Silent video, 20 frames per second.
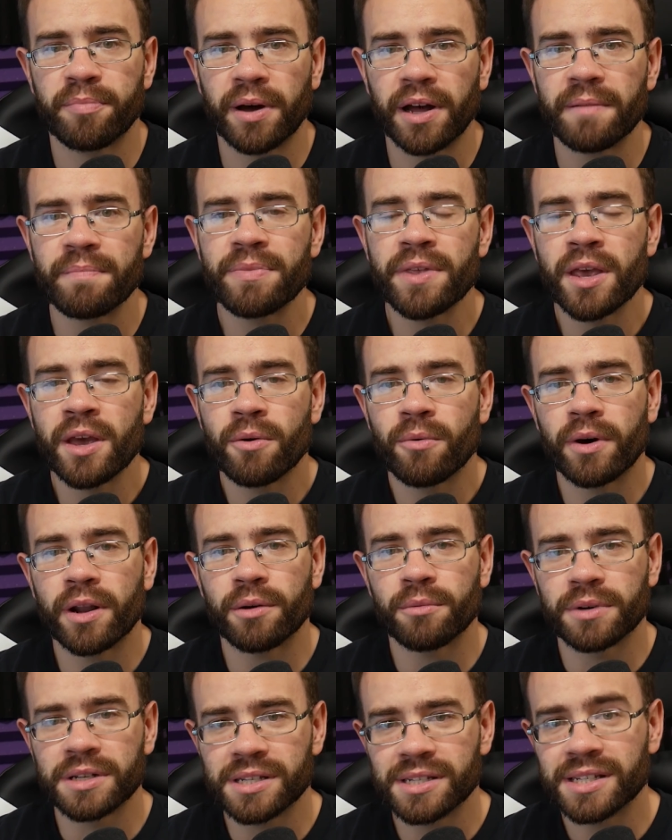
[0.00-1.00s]
but when
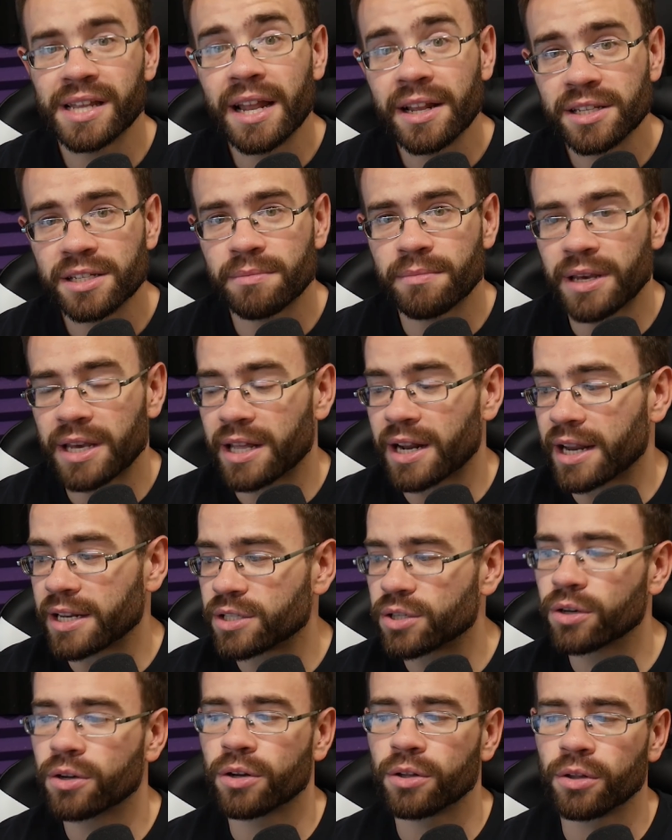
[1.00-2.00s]
it was sent to me and I
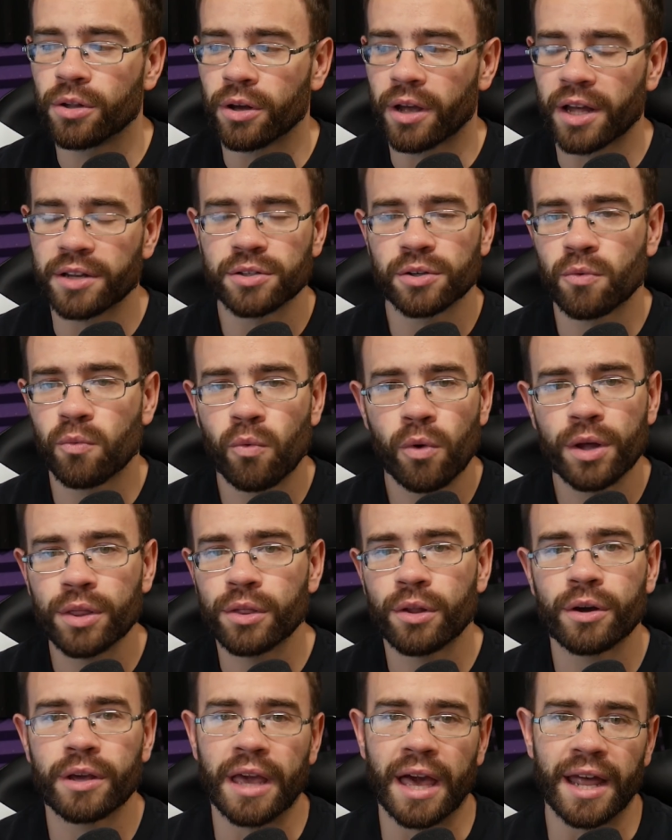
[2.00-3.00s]
took a look, I took
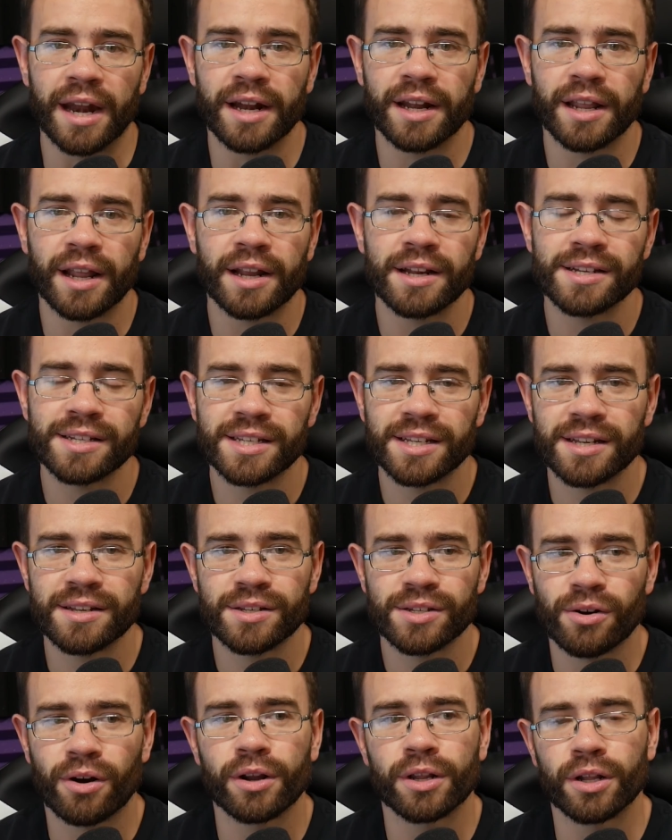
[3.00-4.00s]
one look at it, I just
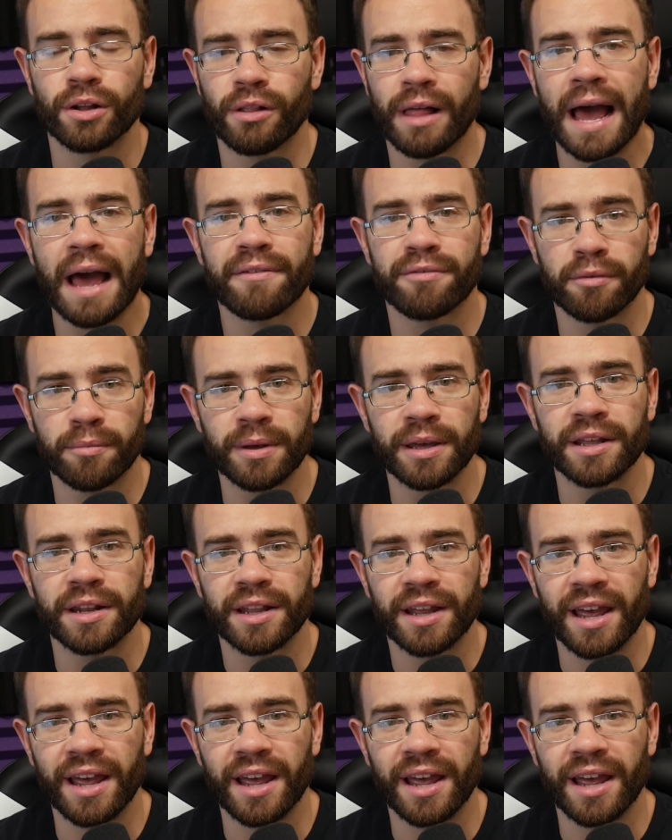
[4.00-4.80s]
started to laugh a bit,